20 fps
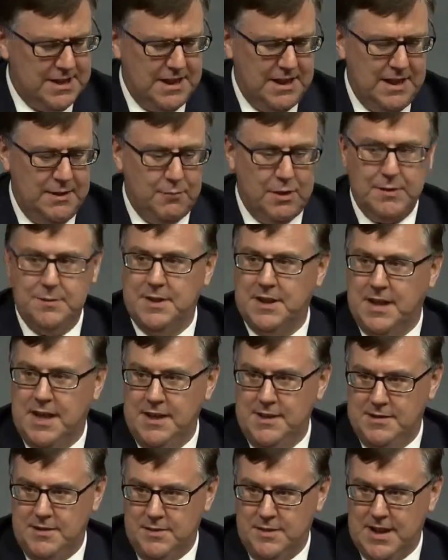the
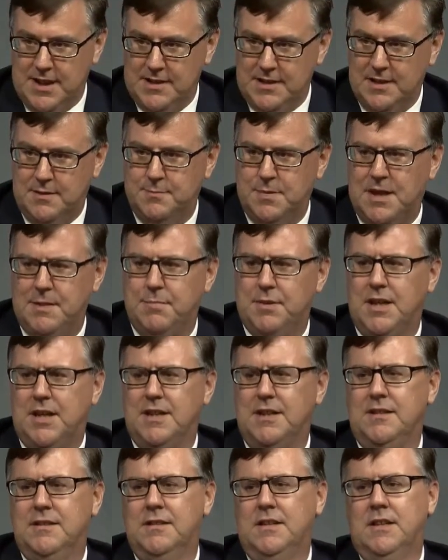Keystone XL
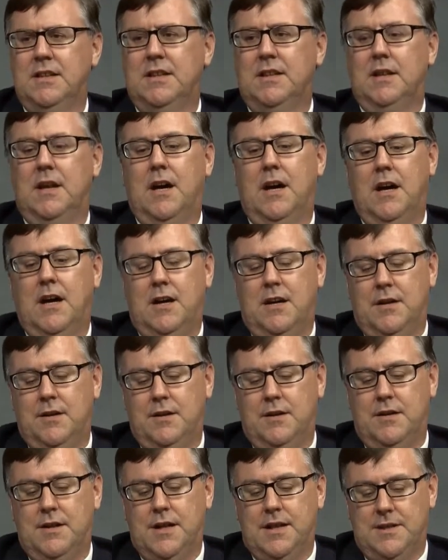pipeline.
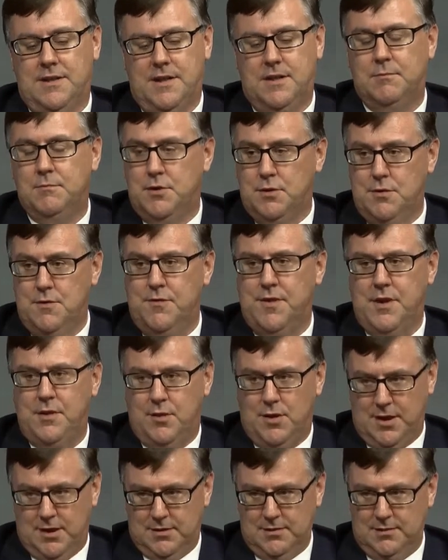They still move the
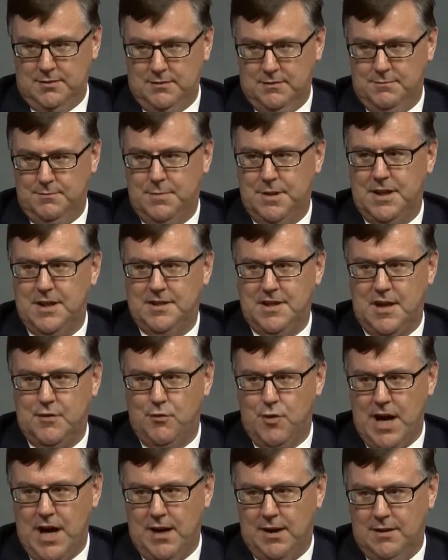oil, but it's on
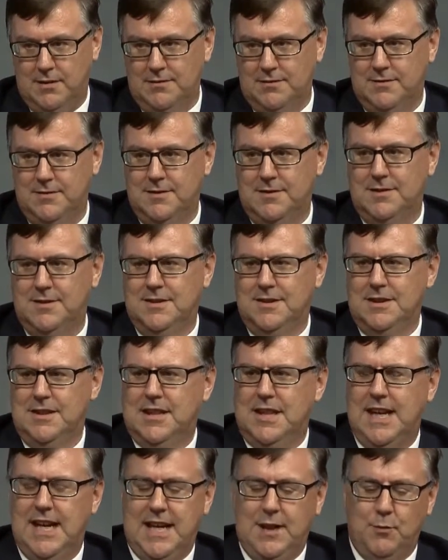rail.
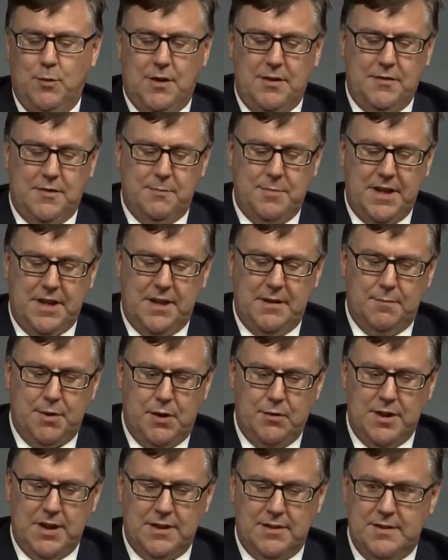Yeah. And one of the big
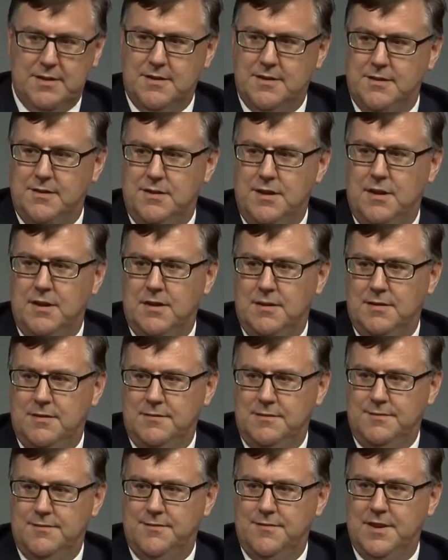opponents
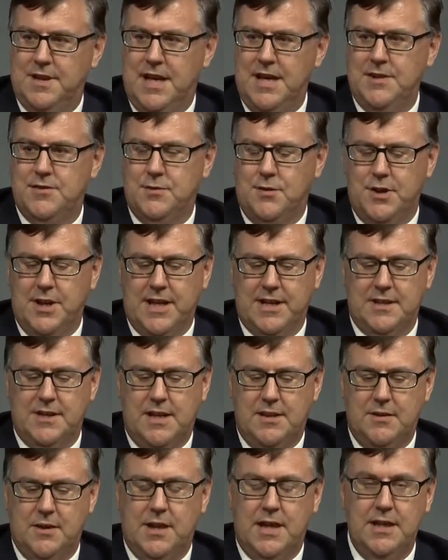of the
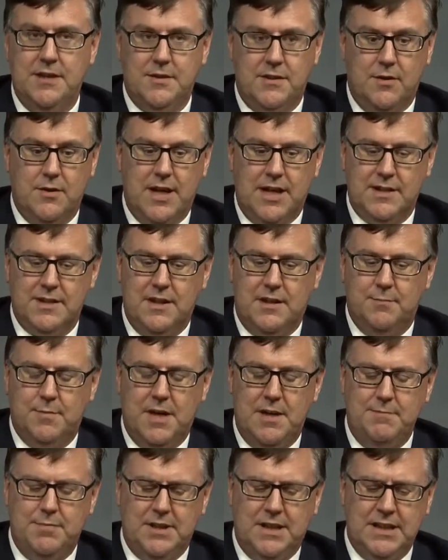Keystone XL
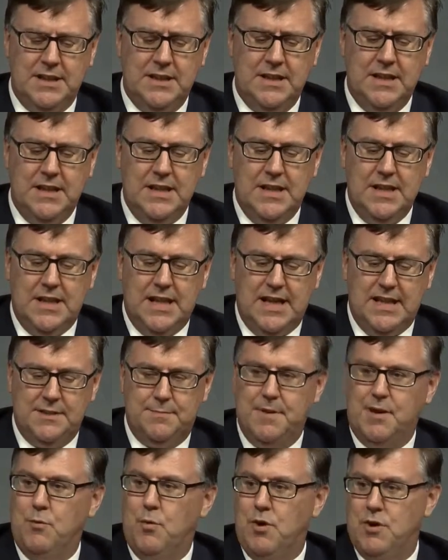pipeline
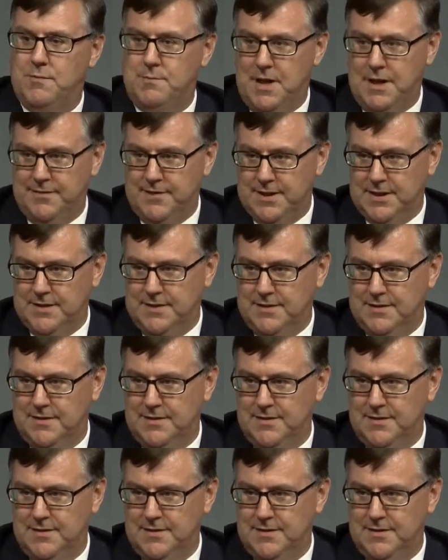has been Warren Buffett.